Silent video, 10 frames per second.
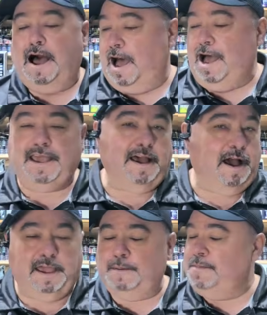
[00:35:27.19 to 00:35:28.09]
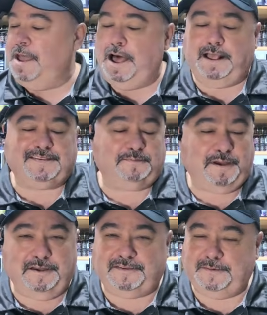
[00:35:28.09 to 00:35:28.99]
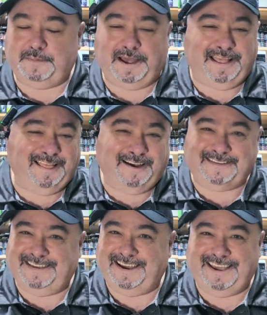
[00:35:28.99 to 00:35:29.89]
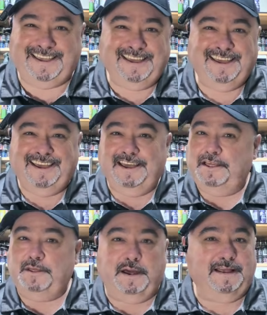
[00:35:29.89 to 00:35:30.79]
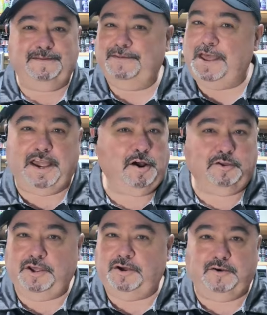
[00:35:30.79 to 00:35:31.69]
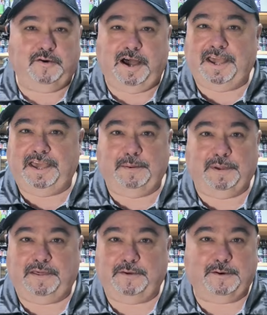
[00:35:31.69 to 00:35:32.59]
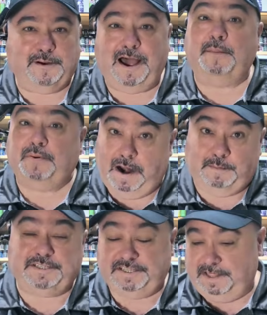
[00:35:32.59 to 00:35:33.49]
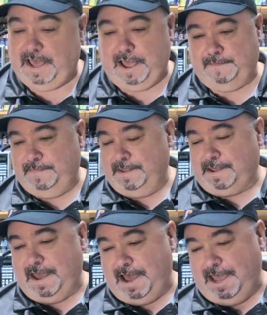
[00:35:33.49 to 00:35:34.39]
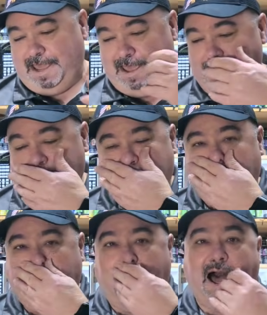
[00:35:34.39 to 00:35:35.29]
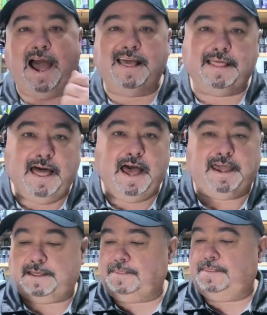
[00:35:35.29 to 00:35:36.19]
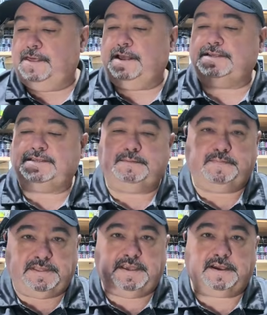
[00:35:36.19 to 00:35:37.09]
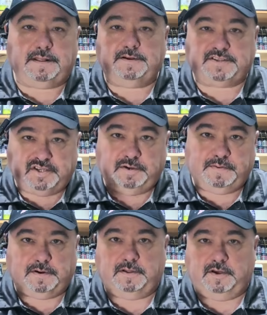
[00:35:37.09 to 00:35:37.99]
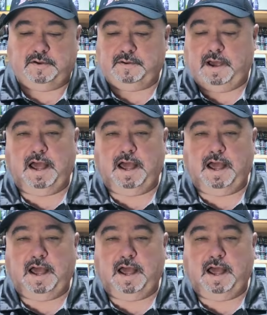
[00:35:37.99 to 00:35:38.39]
I am not sponsored by Loctite. They don't know who I am either. I promise you that, okay? I like this particular super glue